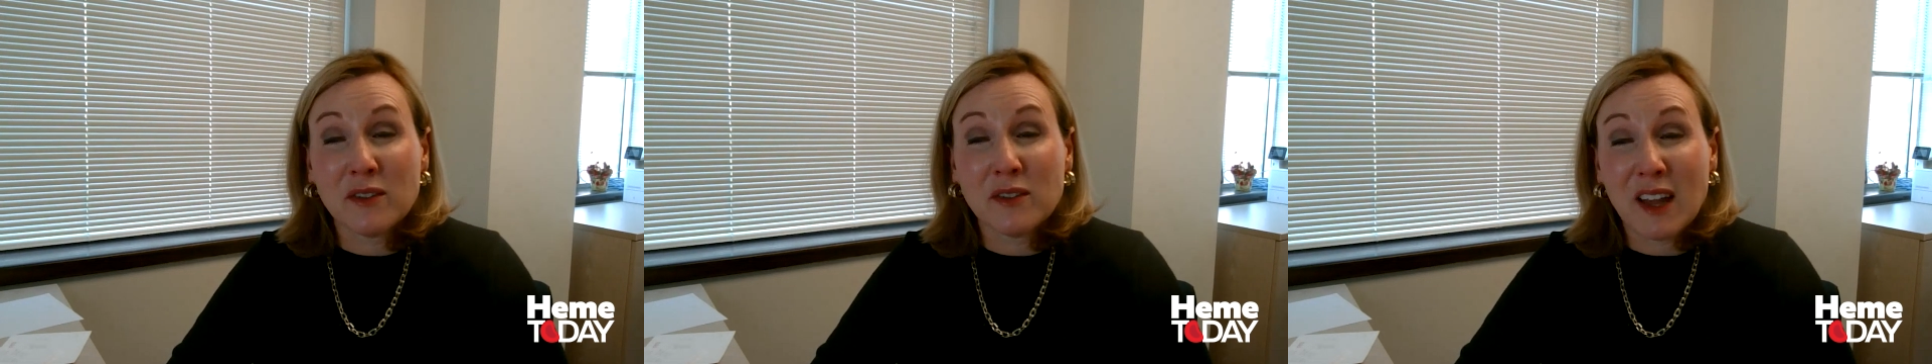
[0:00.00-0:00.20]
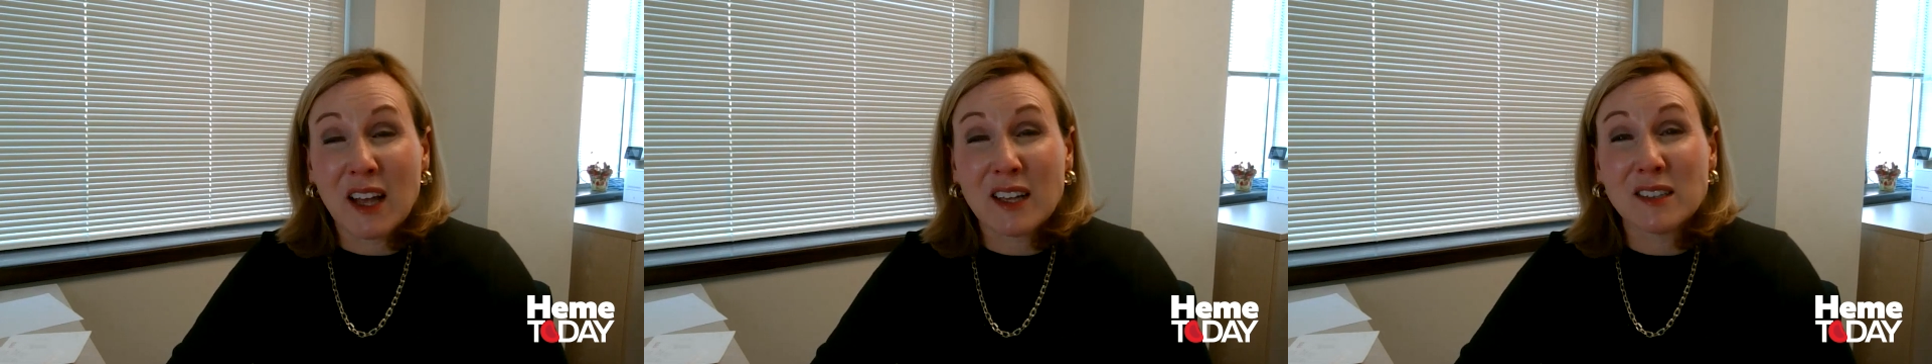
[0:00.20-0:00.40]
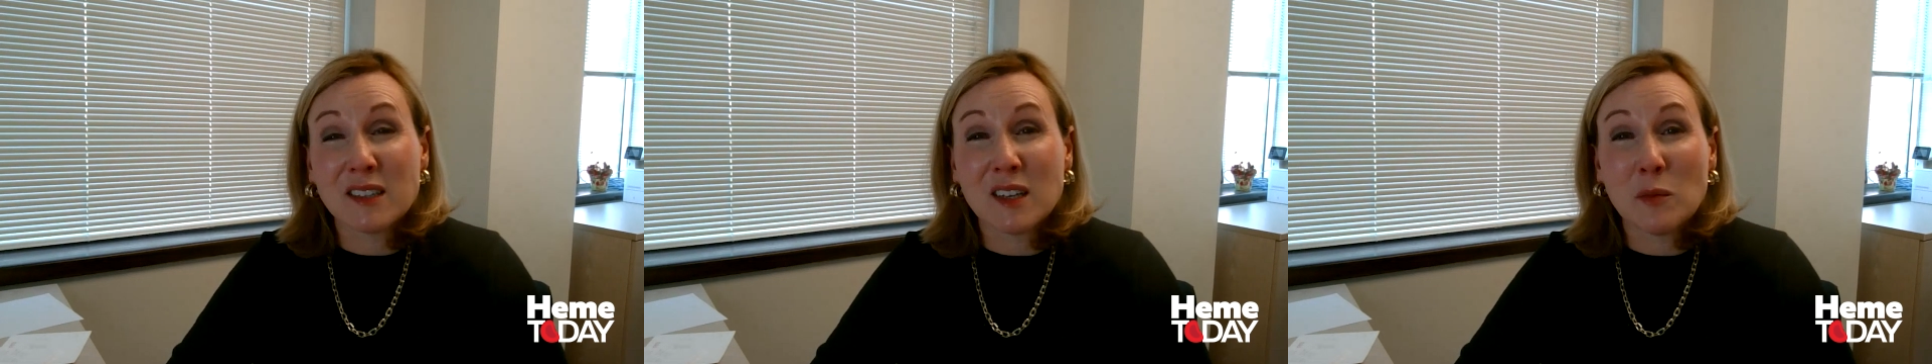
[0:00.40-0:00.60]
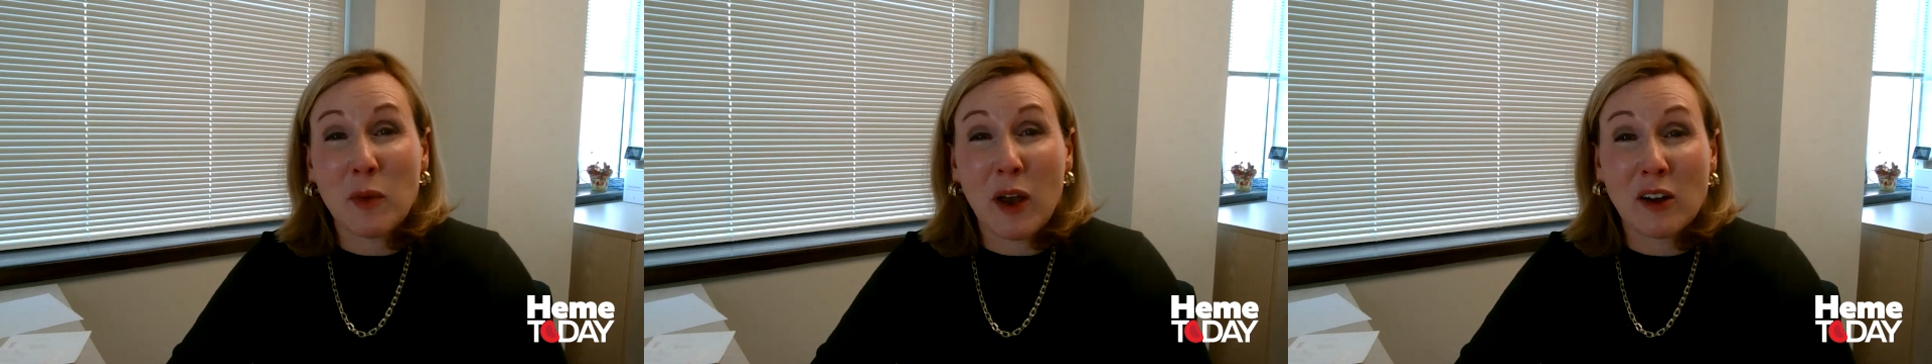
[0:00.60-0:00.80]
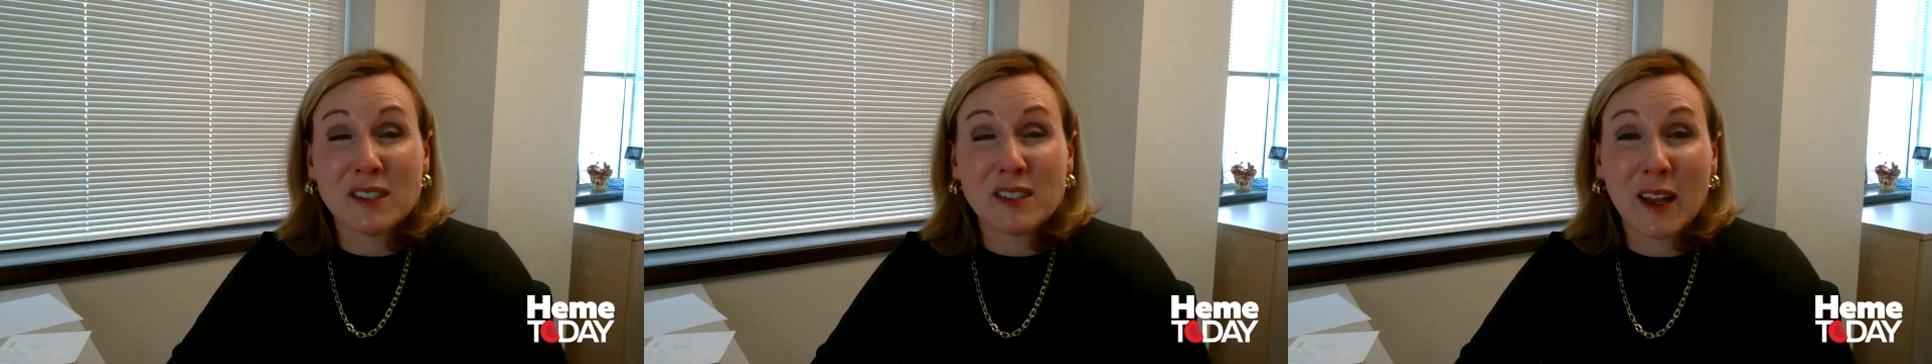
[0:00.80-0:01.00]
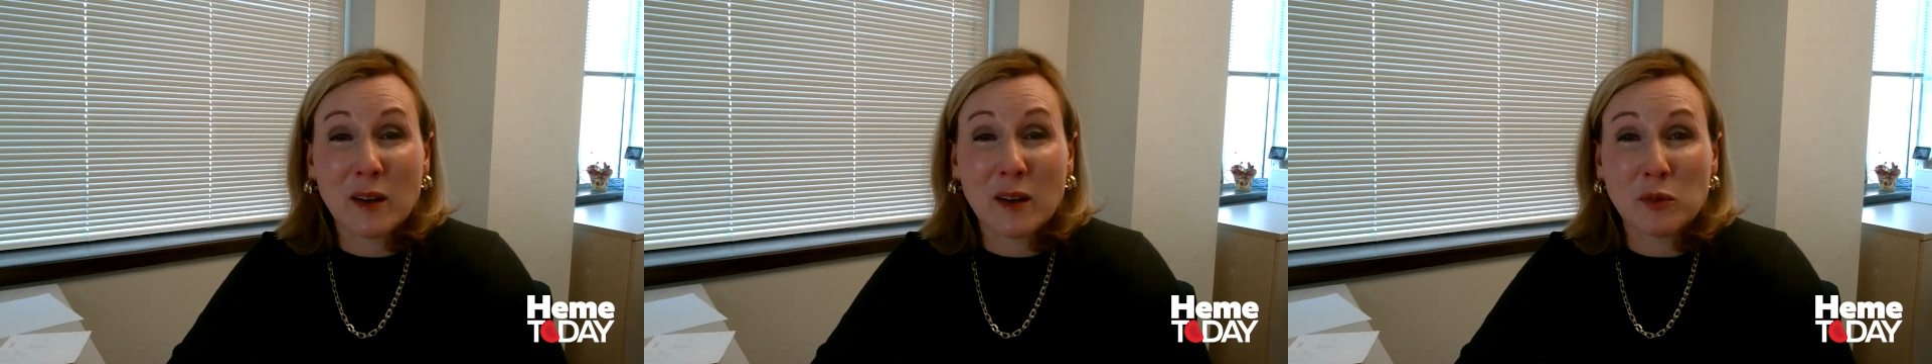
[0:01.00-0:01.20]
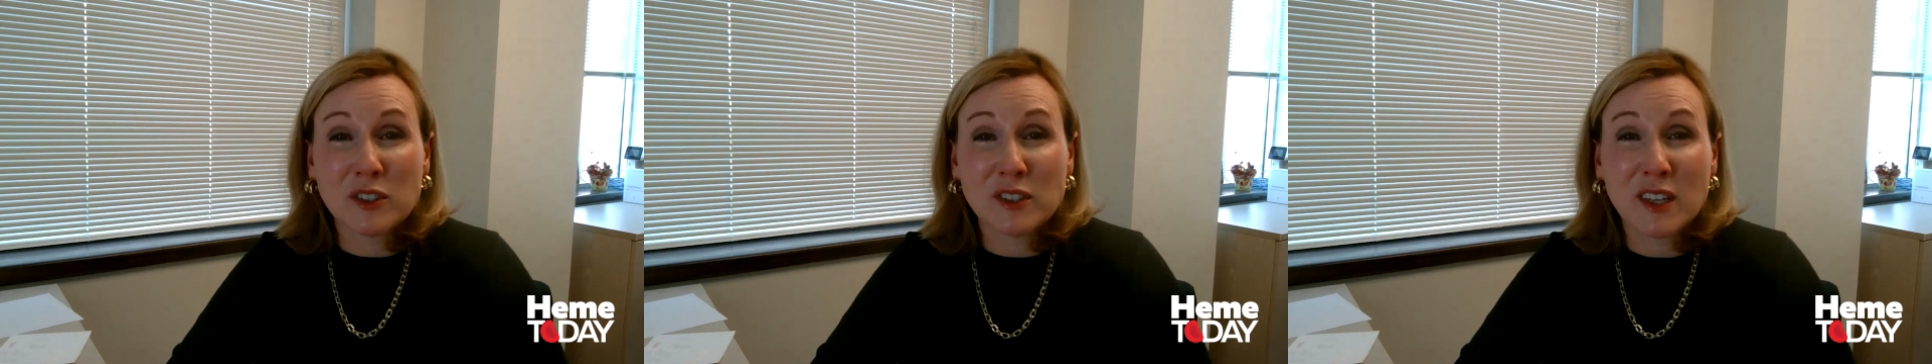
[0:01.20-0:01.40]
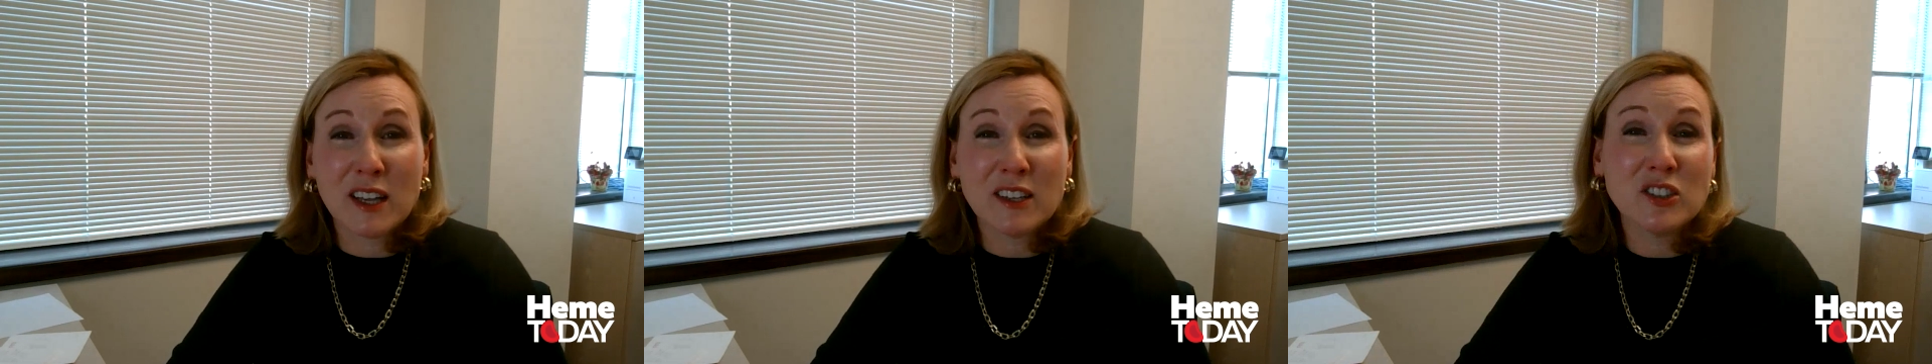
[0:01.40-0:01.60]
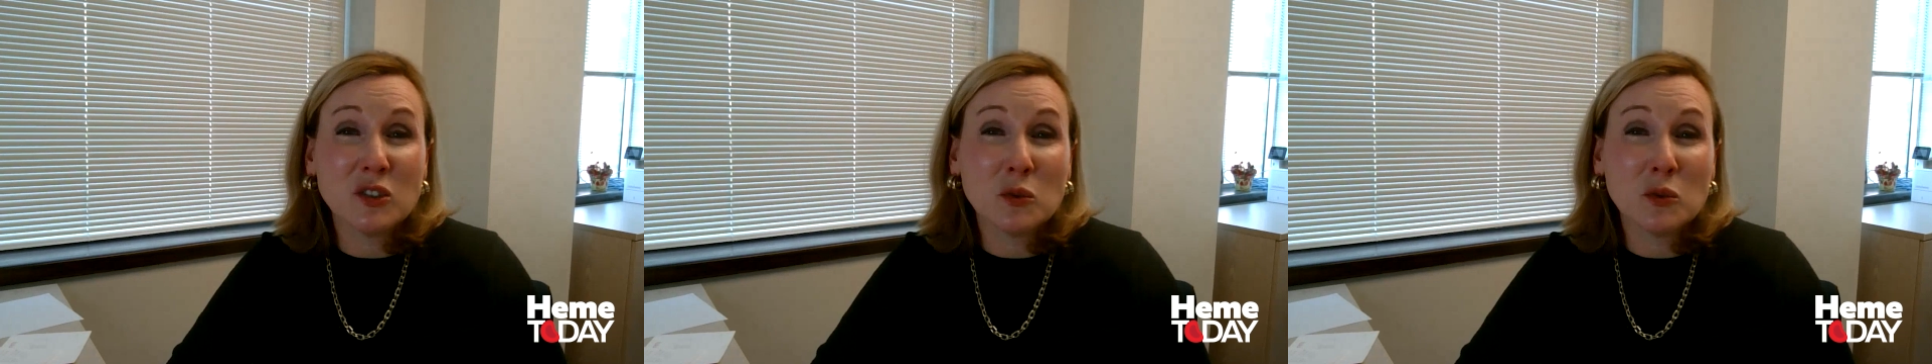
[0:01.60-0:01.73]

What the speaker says: of less than about 10%,